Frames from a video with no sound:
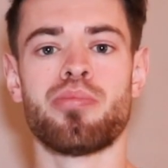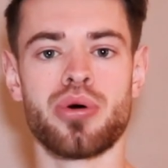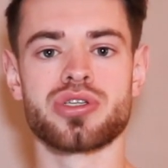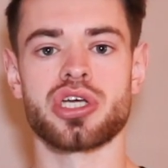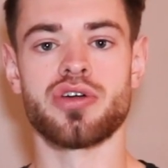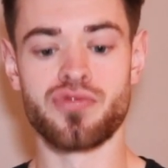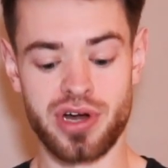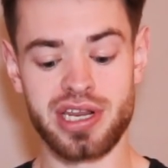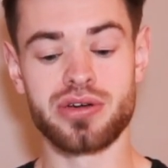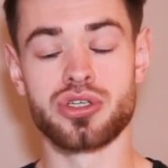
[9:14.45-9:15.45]
but a
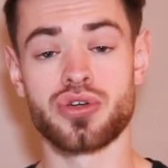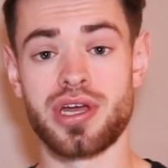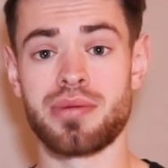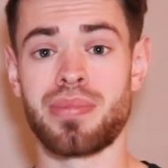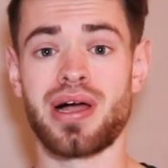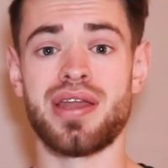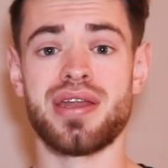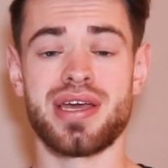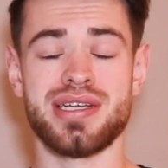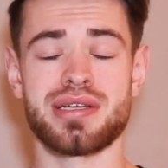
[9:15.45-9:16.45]
really good training plan
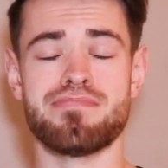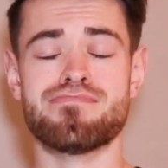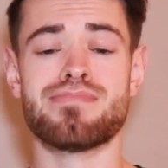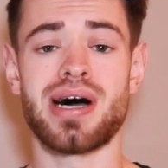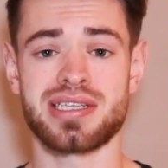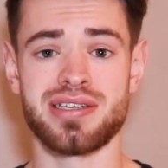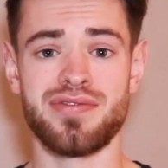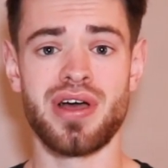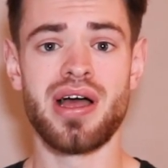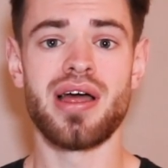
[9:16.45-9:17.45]
is massive.
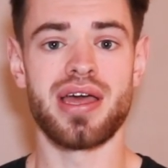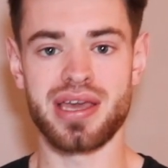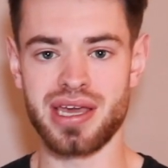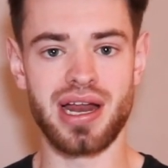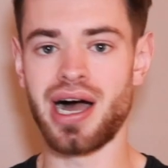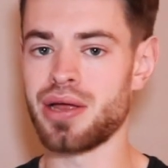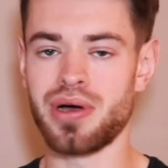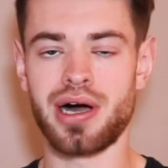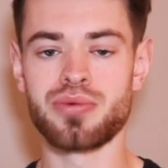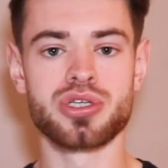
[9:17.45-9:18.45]
Again,
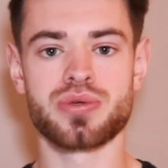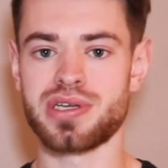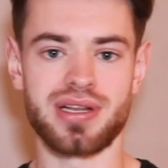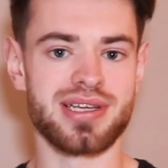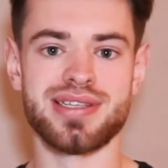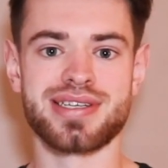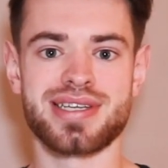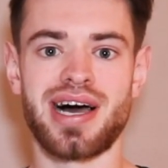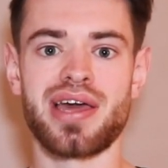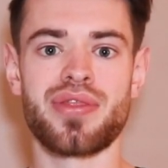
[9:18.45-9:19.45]
I was guilty of
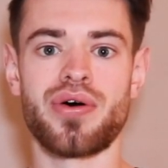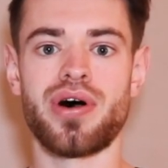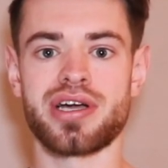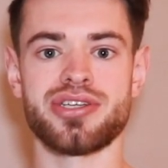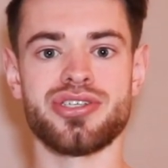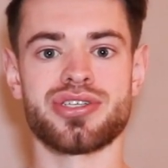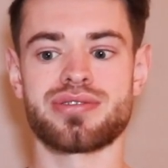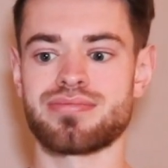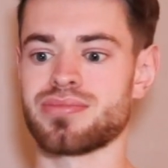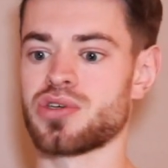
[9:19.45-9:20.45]
this. I thought I could
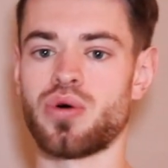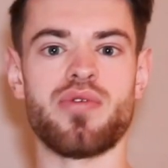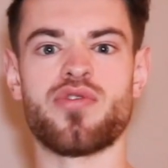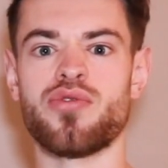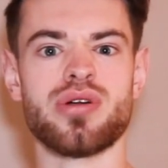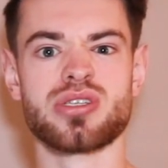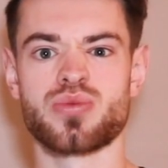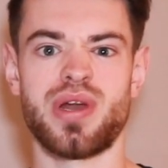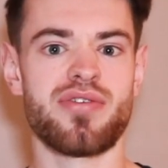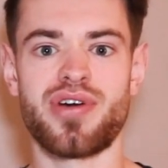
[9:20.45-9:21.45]
just go out for runs
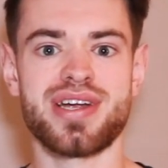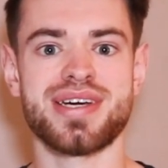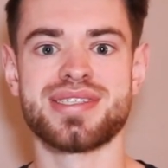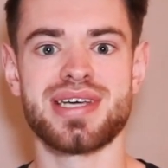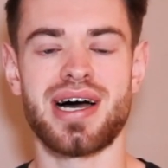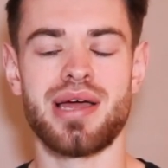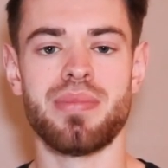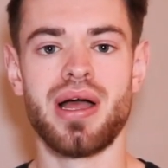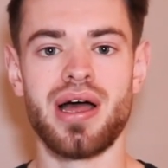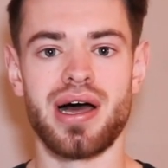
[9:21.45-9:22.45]
whenever I had time,
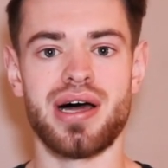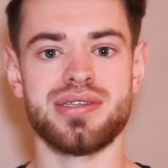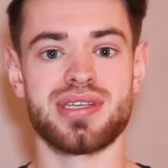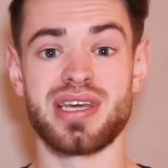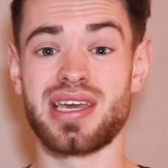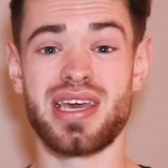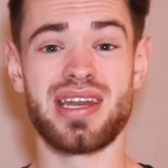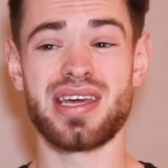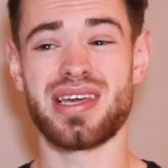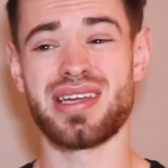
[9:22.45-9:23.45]
and
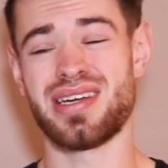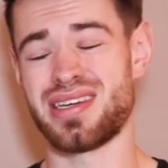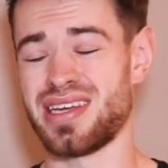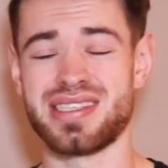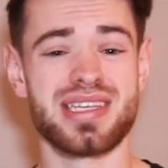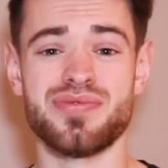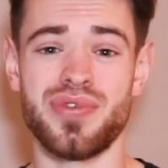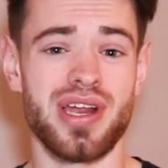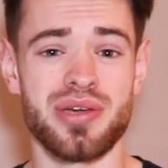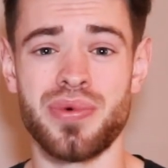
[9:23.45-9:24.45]
again, it didn't
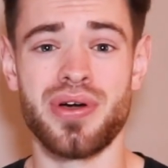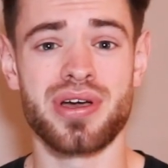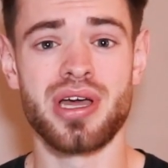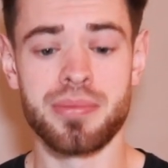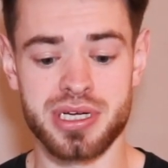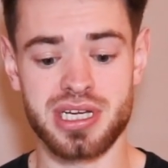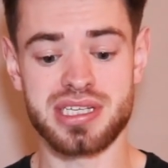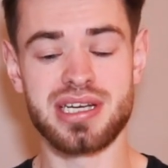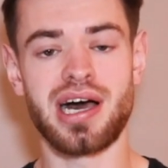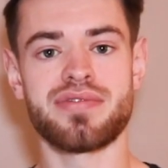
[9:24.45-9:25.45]
really work because I
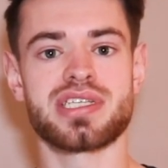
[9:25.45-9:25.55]
didn't have a